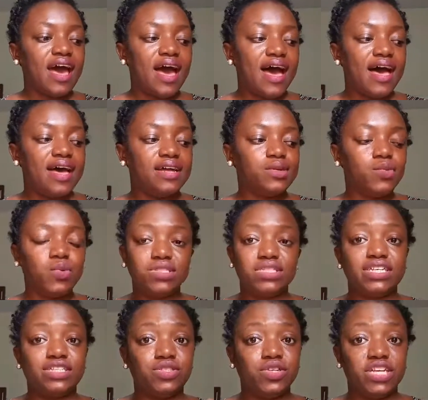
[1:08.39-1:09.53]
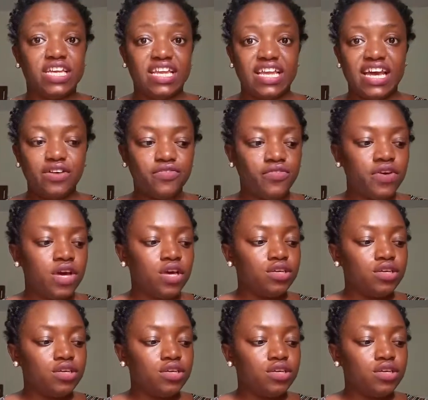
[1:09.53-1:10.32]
and water is not enough.